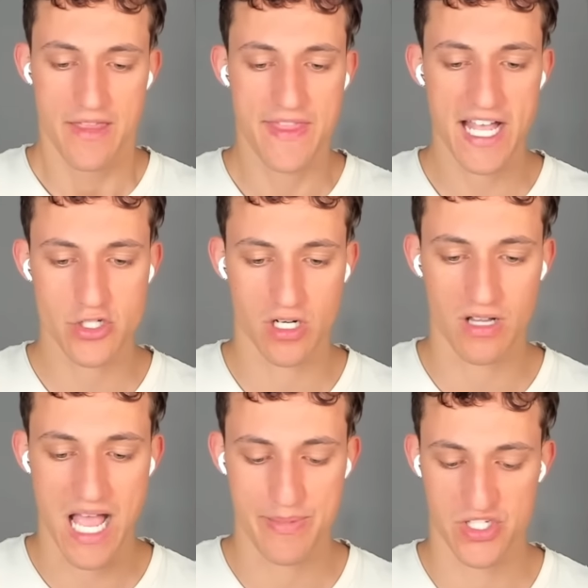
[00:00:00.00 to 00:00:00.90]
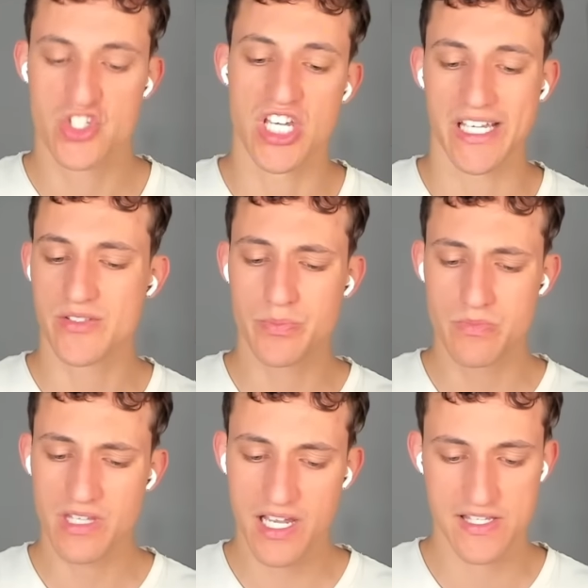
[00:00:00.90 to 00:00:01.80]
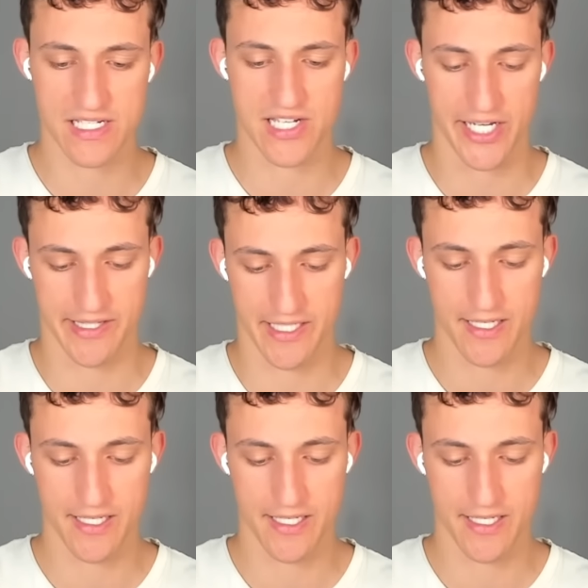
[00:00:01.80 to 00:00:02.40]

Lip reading: That should clap his cheeks nice and tightly.